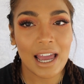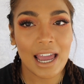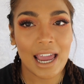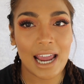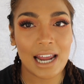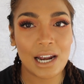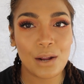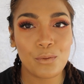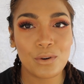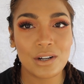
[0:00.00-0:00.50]

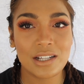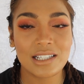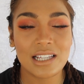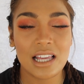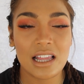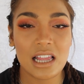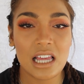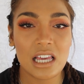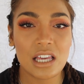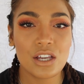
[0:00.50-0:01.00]
and I want to
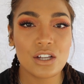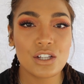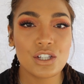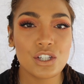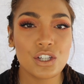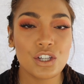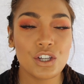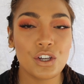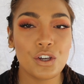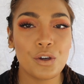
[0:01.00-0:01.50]
say thank you
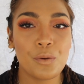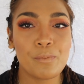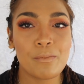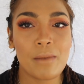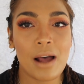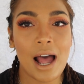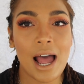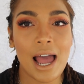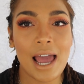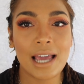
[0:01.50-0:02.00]
to
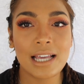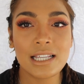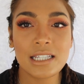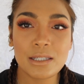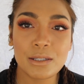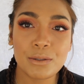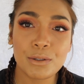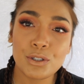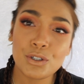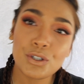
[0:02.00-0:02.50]
my
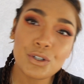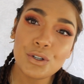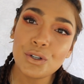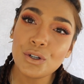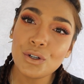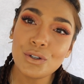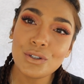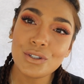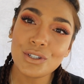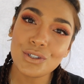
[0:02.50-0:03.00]

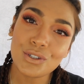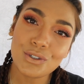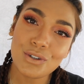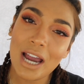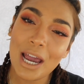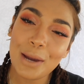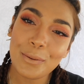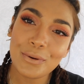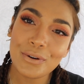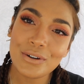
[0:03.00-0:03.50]
true
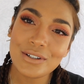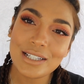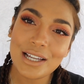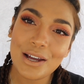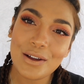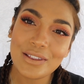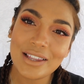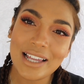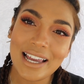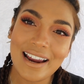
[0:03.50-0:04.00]
subscribers
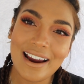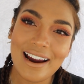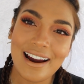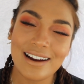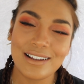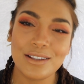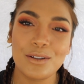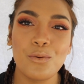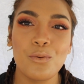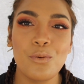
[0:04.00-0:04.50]
out
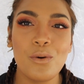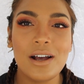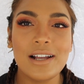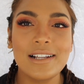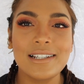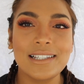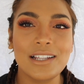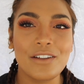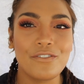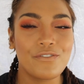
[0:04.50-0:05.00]
there, the
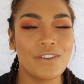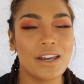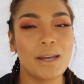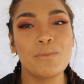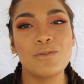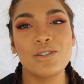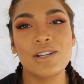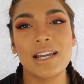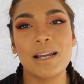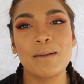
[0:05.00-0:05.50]
ones, the
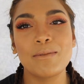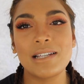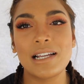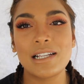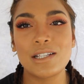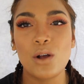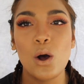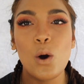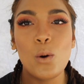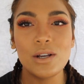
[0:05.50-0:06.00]
fam jams
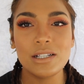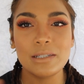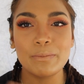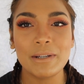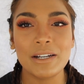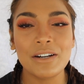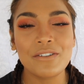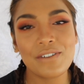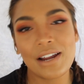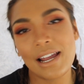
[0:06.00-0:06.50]
that's always
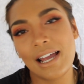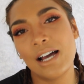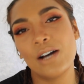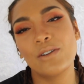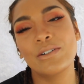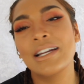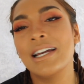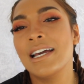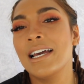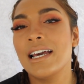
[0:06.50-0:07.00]
been
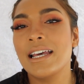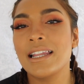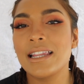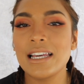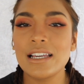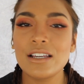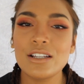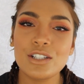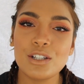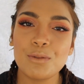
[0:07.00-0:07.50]
around.
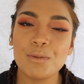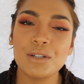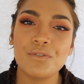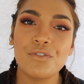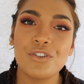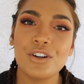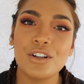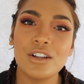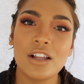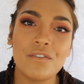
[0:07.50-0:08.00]
Thank you so much
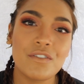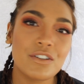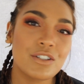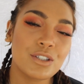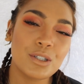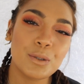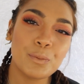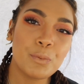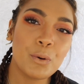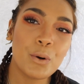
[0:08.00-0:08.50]
for your love and
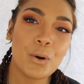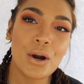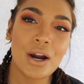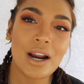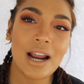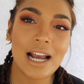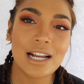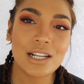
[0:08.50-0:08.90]
support.